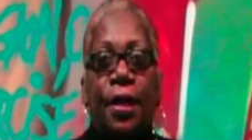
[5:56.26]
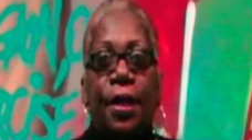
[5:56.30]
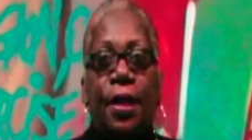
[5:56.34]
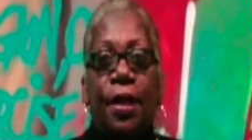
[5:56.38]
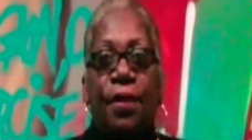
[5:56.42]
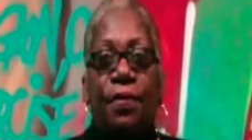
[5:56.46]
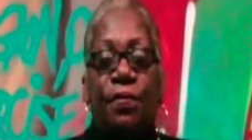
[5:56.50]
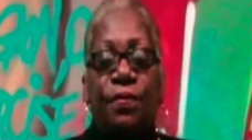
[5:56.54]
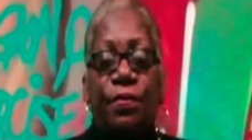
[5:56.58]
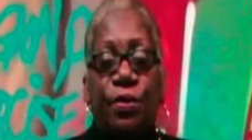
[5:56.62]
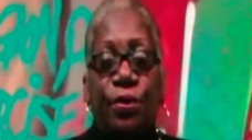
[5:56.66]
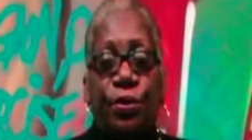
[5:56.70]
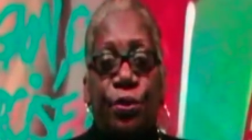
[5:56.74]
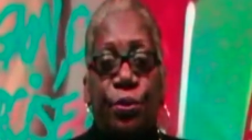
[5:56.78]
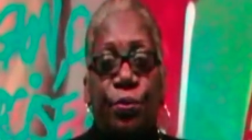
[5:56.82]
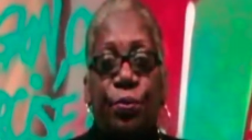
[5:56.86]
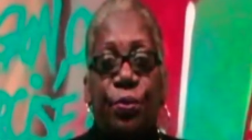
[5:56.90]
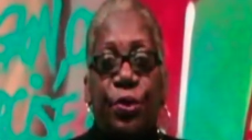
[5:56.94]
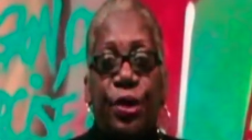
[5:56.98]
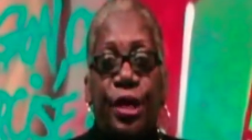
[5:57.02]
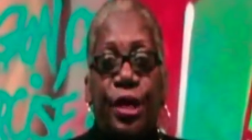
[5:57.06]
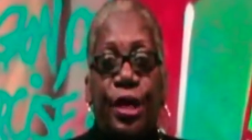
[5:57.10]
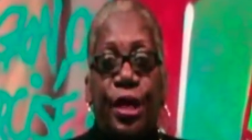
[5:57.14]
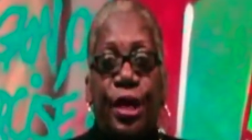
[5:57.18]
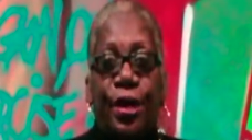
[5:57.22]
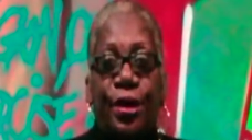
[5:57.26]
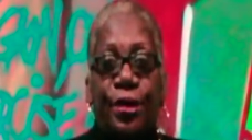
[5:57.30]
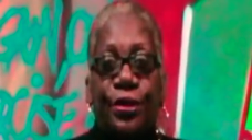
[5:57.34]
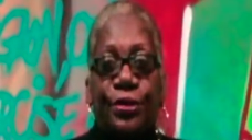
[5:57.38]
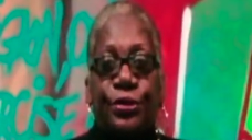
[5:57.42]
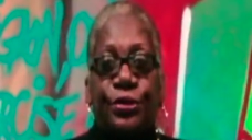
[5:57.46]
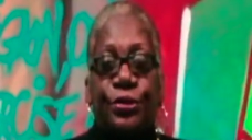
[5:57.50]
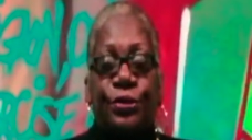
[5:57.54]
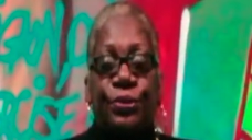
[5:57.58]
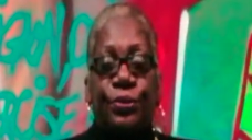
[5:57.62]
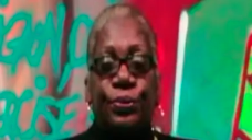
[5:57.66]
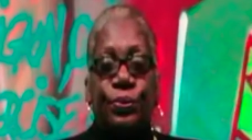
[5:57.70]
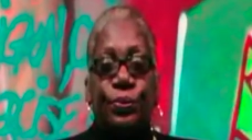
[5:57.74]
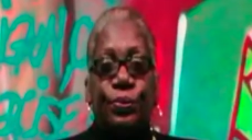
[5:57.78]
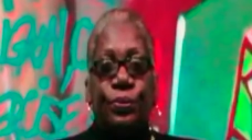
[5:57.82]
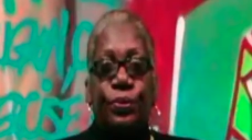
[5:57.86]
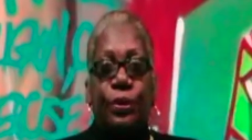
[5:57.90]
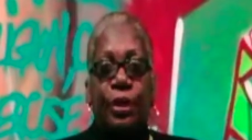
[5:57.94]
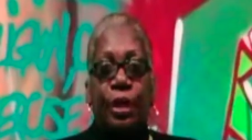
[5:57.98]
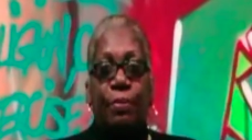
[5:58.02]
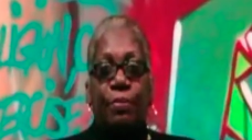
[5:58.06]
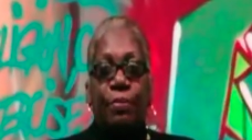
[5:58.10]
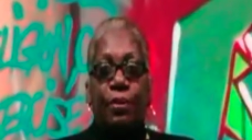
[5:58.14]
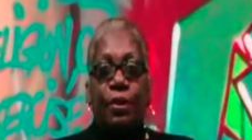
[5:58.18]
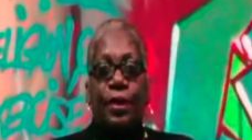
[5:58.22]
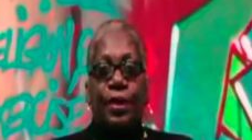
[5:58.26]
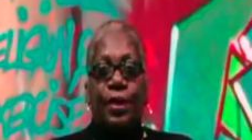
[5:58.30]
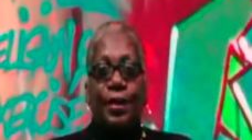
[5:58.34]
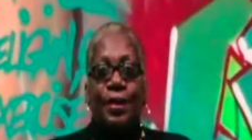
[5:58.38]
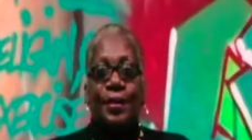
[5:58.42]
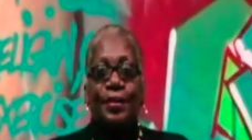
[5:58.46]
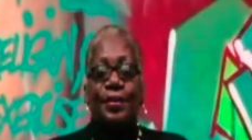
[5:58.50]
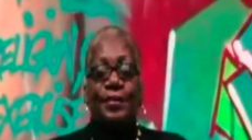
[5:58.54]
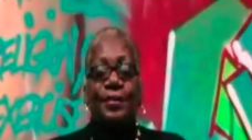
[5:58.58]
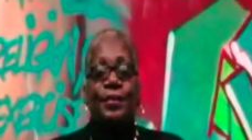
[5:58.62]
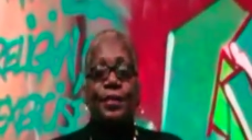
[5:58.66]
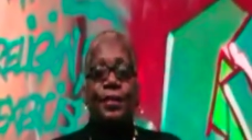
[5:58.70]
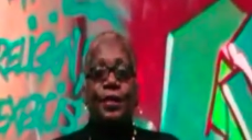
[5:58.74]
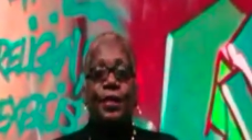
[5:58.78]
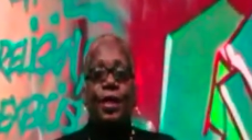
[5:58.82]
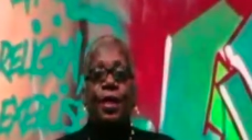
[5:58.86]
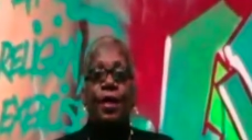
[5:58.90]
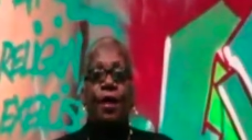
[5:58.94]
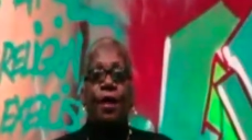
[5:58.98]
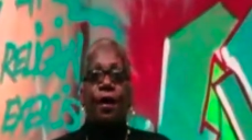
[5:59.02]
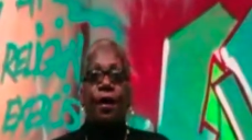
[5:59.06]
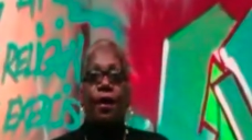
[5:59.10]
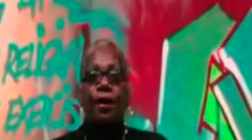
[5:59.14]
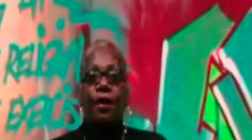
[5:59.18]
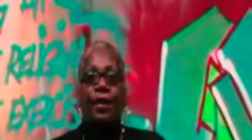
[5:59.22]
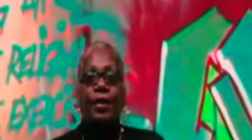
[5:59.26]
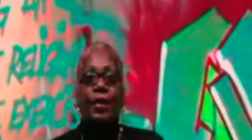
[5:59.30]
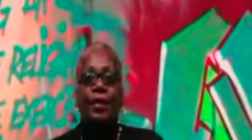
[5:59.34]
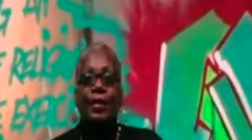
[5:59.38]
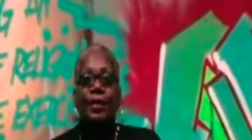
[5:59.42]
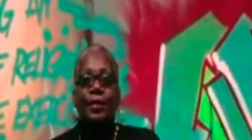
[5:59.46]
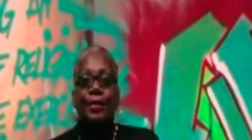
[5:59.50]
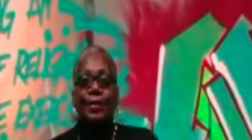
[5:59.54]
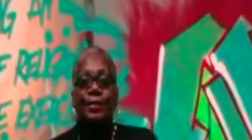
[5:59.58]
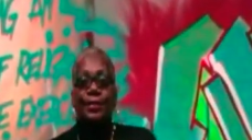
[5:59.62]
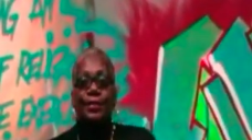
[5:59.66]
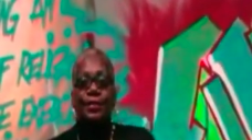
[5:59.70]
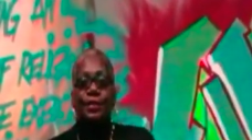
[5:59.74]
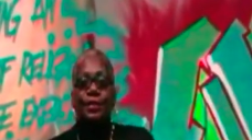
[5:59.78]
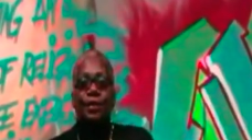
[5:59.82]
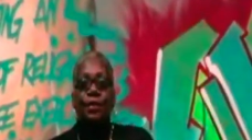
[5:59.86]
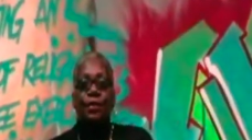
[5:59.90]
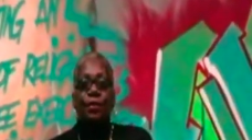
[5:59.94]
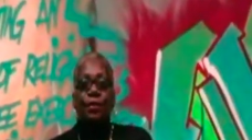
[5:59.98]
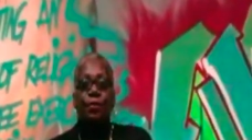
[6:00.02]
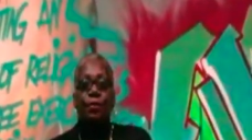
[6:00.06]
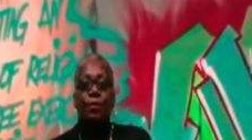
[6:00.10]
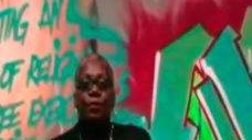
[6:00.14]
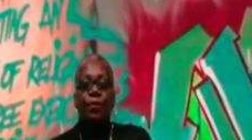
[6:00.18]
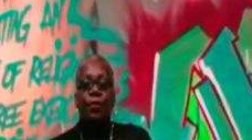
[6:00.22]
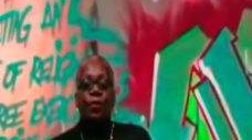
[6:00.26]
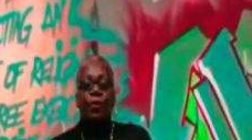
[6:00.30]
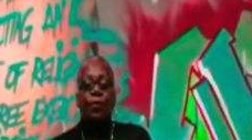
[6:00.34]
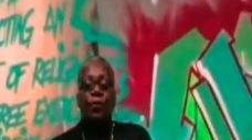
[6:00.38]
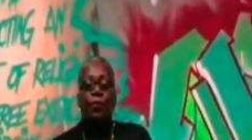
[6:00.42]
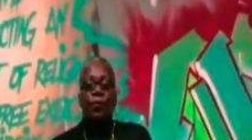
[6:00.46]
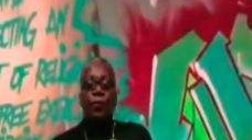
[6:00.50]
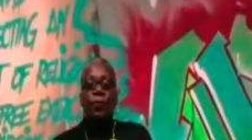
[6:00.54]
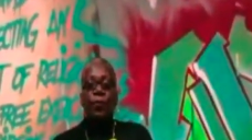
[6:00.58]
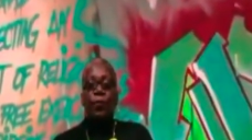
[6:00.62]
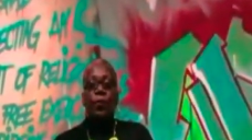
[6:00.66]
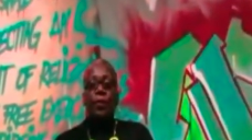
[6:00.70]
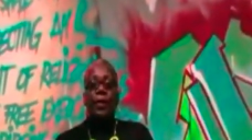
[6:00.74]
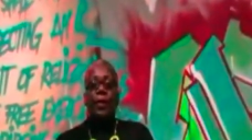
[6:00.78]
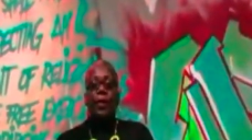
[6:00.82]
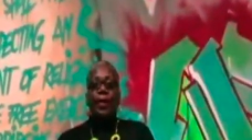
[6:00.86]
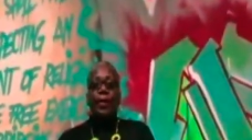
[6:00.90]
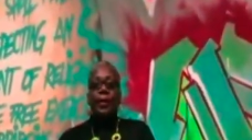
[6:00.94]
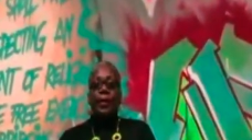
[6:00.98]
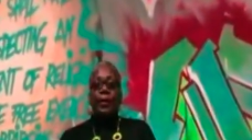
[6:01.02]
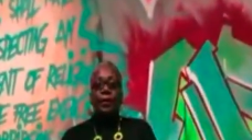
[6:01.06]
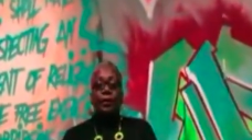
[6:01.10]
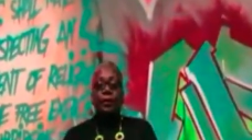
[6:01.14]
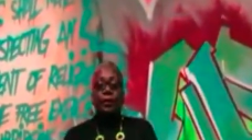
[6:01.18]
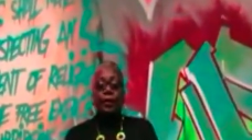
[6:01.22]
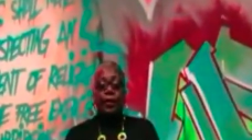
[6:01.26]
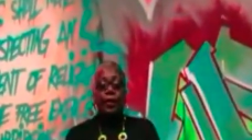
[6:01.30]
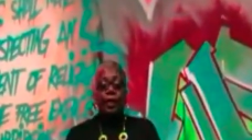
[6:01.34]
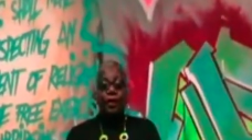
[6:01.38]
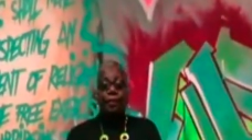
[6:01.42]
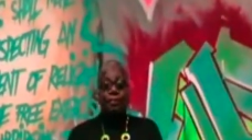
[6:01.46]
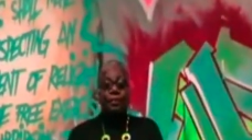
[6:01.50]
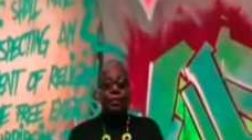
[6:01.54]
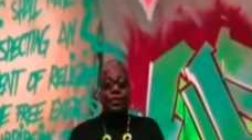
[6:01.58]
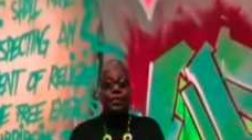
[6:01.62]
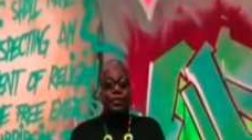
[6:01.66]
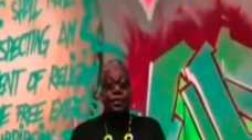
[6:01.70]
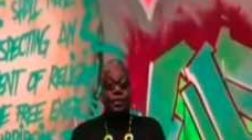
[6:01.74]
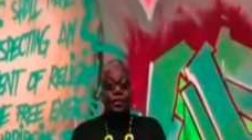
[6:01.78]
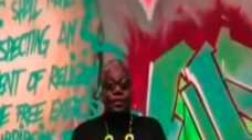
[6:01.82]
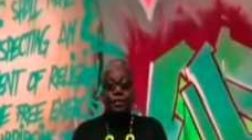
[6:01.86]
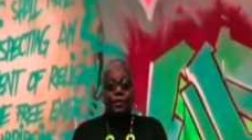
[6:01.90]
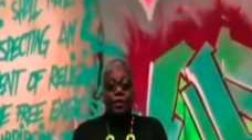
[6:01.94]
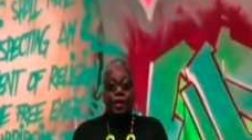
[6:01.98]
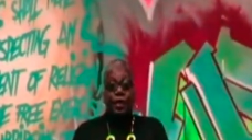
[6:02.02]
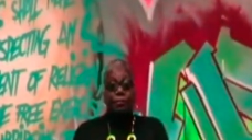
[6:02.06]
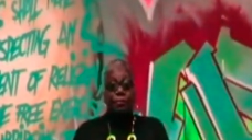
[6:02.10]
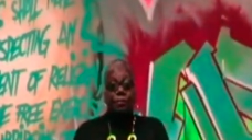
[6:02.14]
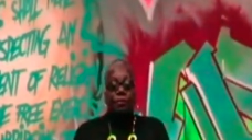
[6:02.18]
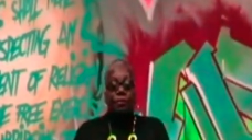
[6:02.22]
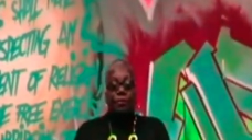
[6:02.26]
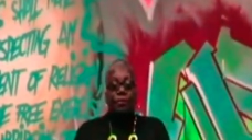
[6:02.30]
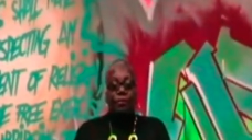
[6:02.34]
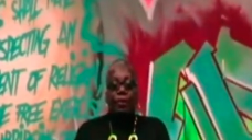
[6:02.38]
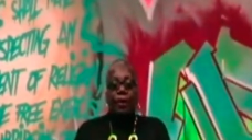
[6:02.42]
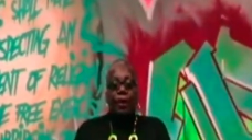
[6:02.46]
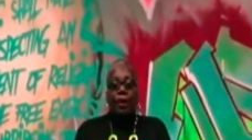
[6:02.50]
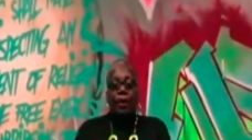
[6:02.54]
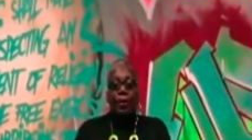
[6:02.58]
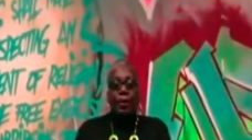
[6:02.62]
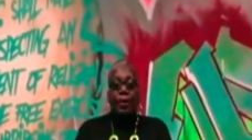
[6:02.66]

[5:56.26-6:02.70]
You can go to WeCare2, W-E-C-A-R-E-T-O-O. You get our mission statement for our